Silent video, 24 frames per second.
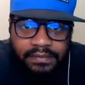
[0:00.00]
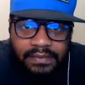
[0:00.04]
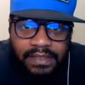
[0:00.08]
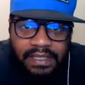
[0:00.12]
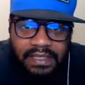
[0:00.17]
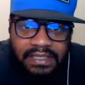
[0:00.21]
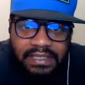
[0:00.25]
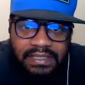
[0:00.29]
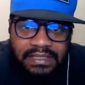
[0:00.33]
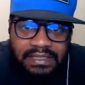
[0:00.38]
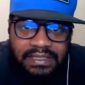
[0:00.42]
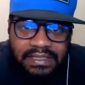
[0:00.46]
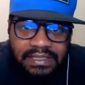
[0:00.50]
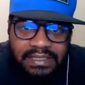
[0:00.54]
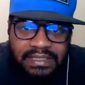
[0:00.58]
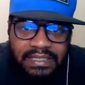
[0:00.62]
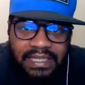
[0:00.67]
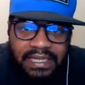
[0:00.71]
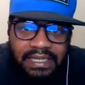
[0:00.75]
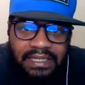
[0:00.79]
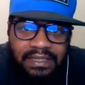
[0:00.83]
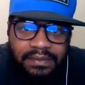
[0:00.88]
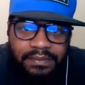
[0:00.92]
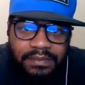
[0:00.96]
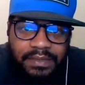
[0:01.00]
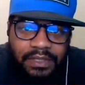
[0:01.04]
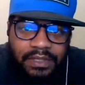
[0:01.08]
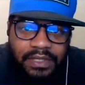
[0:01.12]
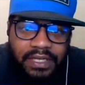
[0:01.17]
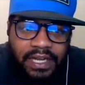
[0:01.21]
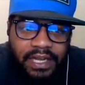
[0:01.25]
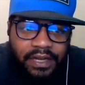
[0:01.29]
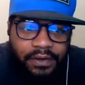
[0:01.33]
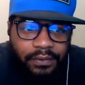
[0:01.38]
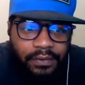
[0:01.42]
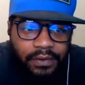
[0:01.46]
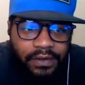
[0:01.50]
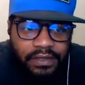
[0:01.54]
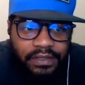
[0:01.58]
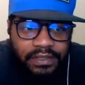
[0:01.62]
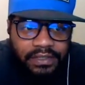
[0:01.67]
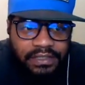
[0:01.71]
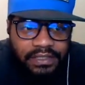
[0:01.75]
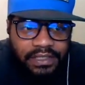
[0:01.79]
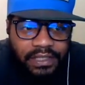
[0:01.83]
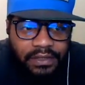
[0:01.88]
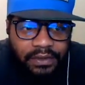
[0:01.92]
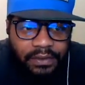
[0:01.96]
And this is setting up the
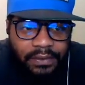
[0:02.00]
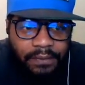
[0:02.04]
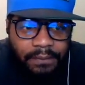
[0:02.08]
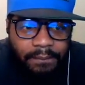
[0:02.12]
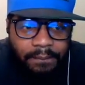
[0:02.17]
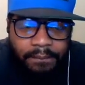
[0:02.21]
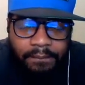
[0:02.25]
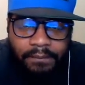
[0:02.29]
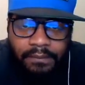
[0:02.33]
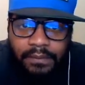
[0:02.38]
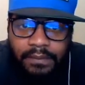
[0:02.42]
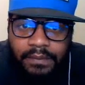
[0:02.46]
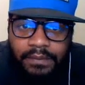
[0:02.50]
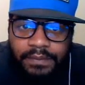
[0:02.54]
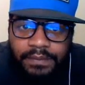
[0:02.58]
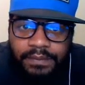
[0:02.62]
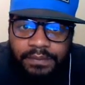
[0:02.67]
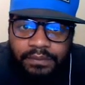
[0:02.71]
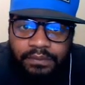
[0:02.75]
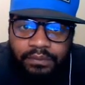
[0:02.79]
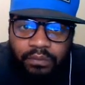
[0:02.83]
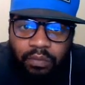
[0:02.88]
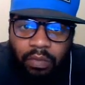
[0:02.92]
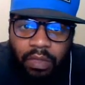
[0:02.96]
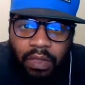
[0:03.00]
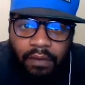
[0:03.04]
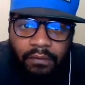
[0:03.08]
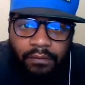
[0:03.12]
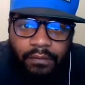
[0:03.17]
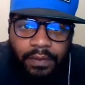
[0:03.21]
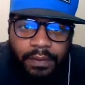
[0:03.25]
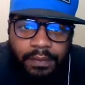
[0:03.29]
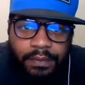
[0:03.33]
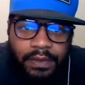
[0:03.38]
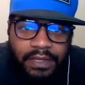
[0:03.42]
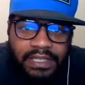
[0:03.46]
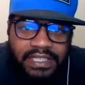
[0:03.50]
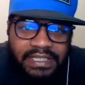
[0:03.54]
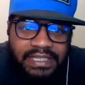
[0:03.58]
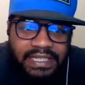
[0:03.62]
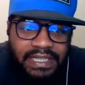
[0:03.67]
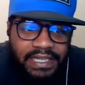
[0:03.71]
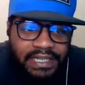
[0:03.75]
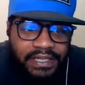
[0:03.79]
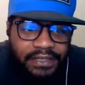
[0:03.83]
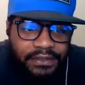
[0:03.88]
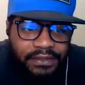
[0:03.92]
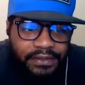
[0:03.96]
network. So we press
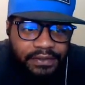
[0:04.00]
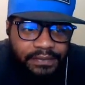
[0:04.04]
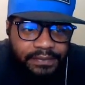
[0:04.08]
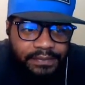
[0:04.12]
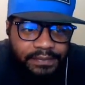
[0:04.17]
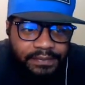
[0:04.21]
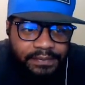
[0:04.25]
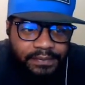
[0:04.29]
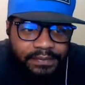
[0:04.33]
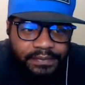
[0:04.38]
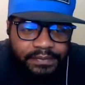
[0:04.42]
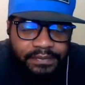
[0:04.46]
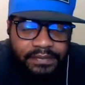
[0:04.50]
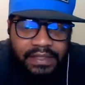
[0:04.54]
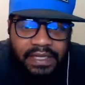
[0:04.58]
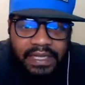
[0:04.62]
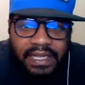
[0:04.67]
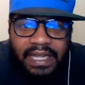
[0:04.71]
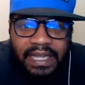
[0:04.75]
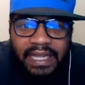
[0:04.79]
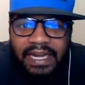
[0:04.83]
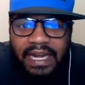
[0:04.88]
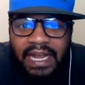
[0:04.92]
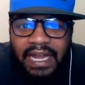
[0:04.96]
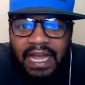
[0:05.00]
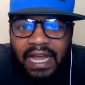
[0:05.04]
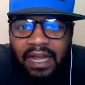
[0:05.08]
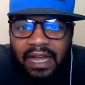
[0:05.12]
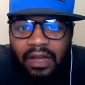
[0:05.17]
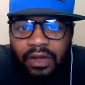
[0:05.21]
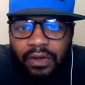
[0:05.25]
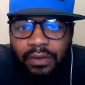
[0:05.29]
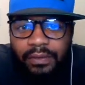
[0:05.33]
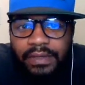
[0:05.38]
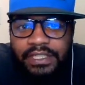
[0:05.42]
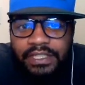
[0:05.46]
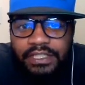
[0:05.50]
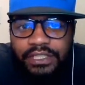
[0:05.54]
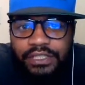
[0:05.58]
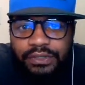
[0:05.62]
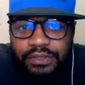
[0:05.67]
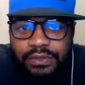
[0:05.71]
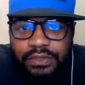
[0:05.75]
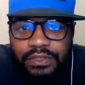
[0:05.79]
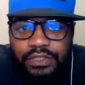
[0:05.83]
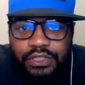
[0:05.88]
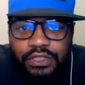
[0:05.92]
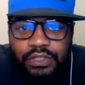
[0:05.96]
enter, and I always
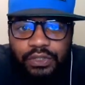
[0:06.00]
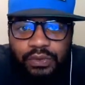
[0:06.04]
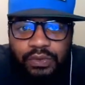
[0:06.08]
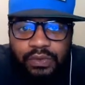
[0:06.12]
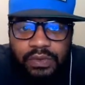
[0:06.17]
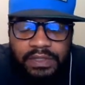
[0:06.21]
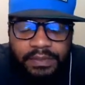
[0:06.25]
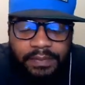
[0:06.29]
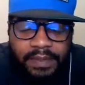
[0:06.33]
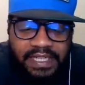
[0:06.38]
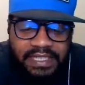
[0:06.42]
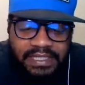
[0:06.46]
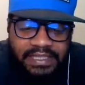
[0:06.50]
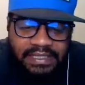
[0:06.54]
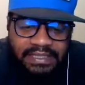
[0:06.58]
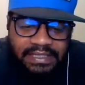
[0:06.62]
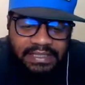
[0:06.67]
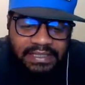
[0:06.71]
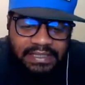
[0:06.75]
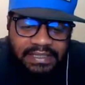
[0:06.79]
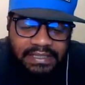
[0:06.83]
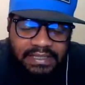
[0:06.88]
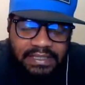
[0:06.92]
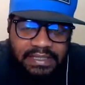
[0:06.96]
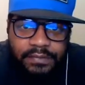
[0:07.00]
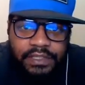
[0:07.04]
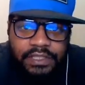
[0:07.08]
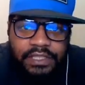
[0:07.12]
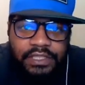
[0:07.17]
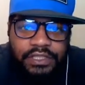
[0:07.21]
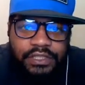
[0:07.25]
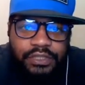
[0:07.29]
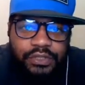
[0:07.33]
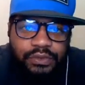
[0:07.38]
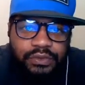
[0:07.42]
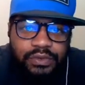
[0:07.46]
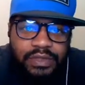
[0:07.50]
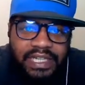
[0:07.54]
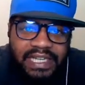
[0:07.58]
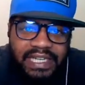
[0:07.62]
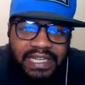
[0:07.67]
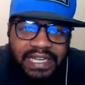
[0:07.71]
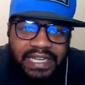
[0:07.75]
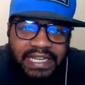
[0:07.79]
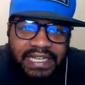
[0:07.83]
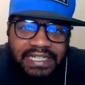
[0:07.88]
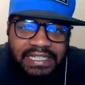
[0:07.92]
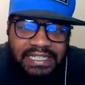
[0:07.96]
use two spaces to do
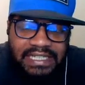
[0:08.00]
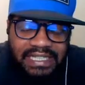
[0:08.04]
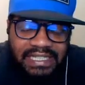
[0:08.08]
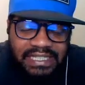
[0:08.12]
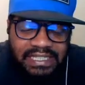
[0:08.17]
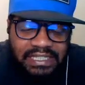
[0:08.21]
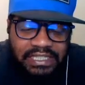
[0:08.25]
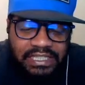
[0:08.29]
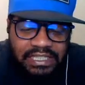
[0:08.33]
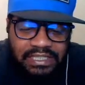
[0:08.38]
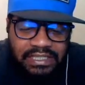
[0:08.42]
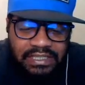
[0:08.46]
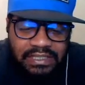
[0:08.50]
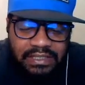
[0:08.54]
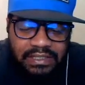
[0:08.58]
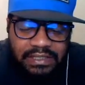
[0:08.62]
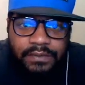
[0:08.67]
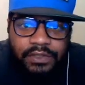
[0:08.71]
the indentation.